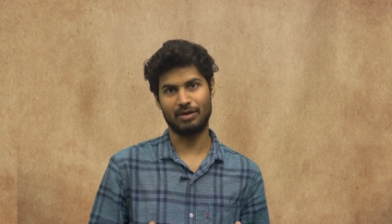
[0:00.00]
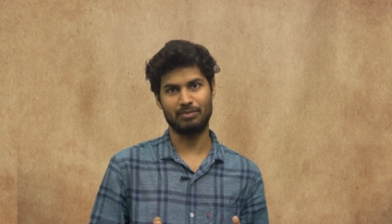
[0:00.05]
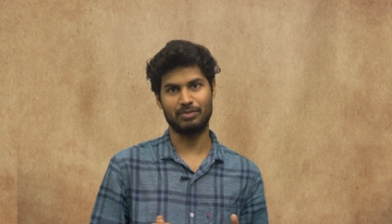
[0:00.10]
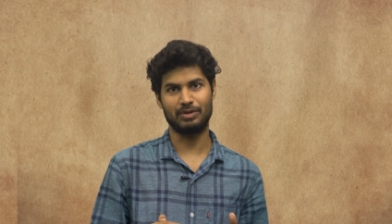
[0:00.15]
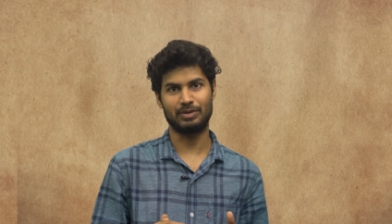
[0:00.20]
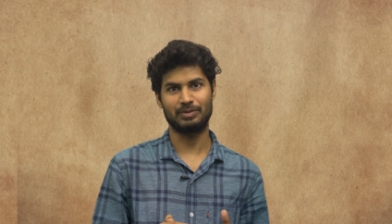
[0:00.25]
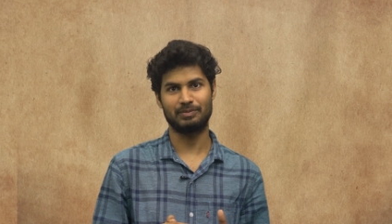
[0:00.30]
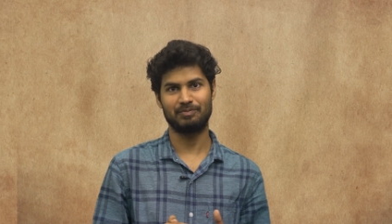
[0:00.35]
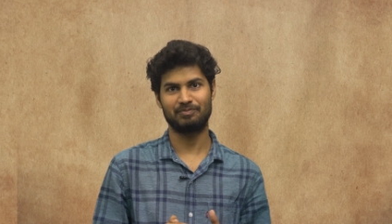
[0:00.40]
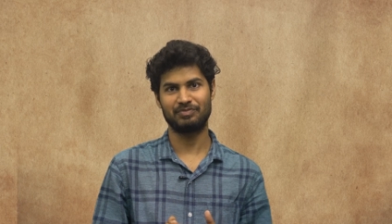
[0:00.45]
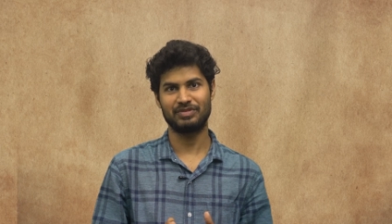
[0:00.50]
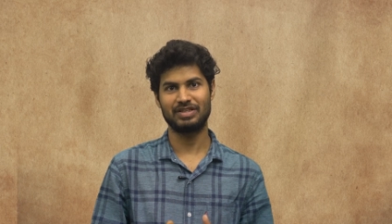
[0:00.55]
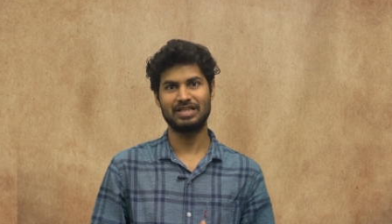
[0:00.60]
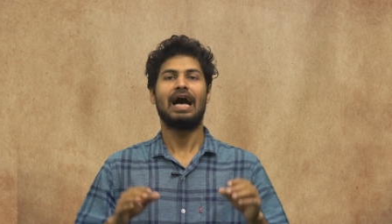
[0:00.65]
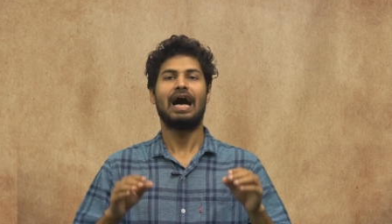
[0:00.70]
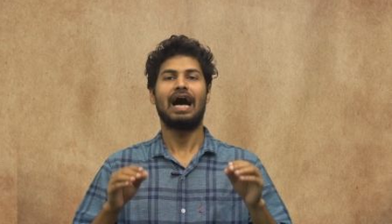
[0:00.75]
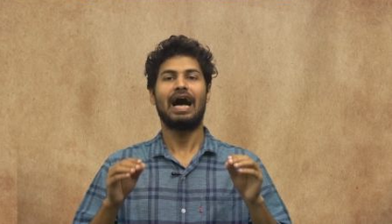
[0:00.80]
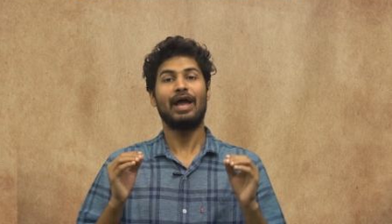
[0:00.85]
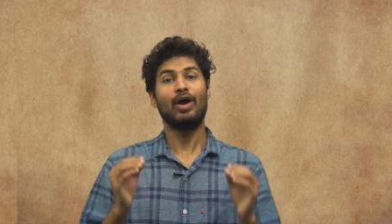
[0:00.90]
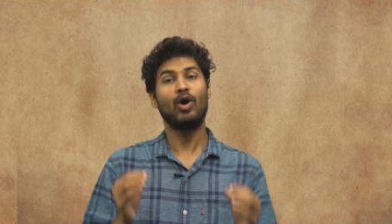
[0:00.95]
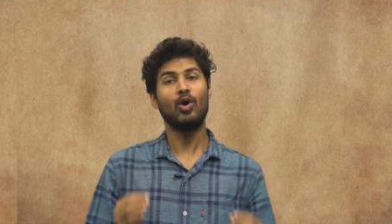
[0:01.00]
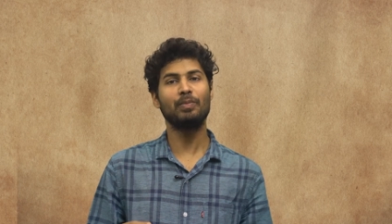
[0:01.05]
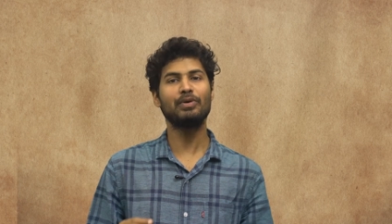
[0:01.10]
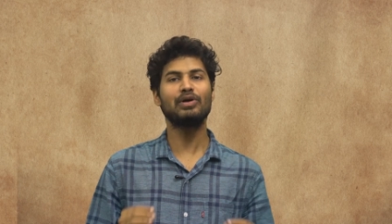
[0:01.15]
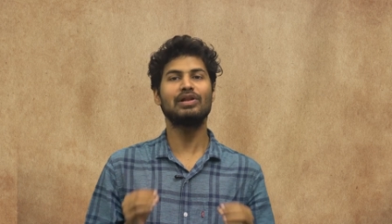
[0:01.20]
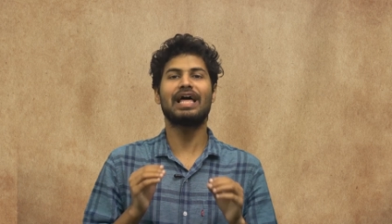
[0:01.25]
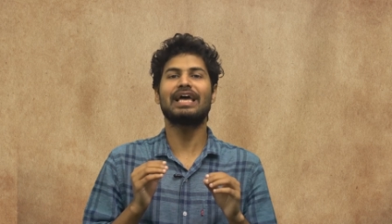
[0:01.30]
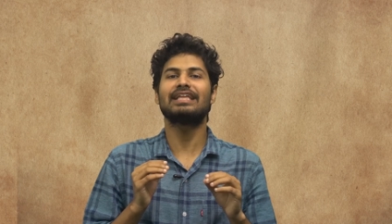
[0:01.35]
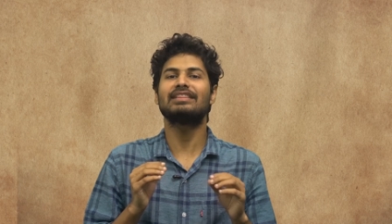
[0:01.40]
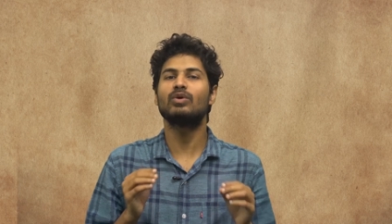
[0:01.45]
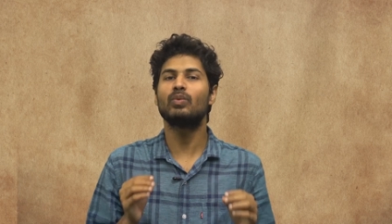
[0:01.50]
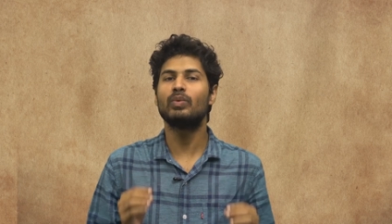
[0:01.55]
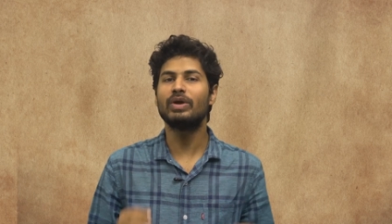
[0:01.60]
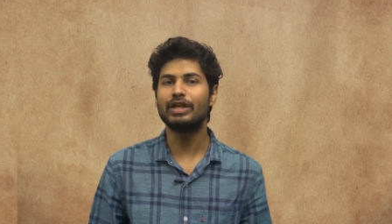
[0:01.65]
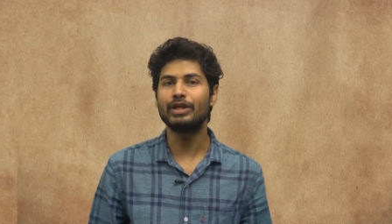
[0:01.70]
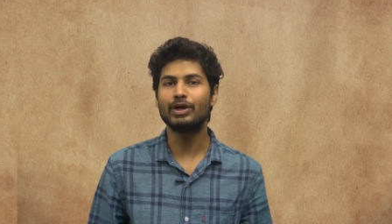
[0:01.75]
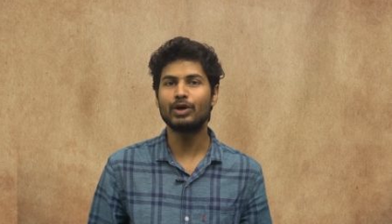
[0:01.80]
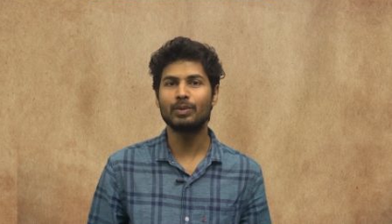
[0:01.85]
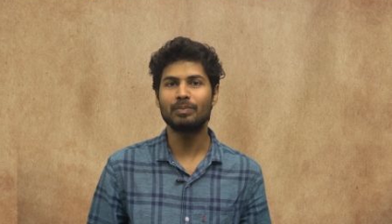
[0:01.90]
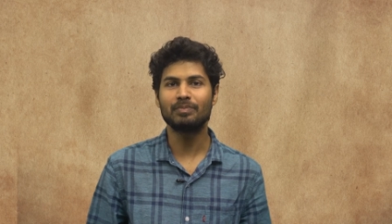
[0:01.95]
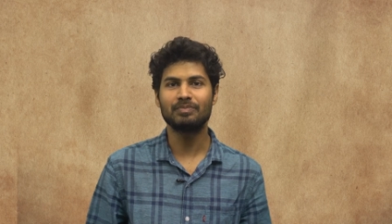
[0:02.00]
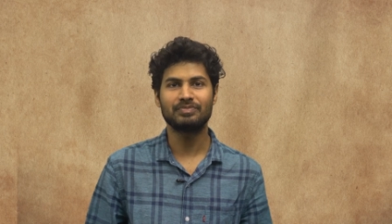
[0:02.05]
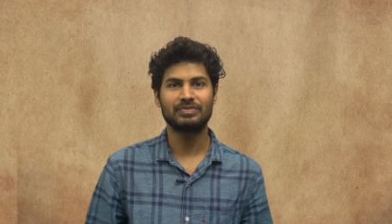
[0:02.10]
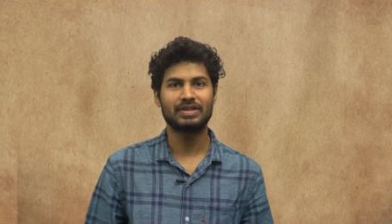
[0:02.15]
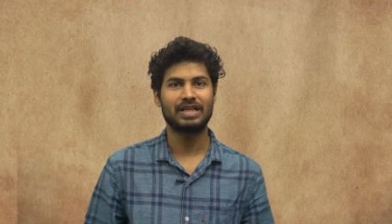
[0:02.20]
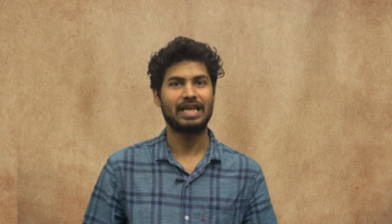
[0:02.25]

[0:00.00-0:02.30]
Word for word: number. I hope you liked the video.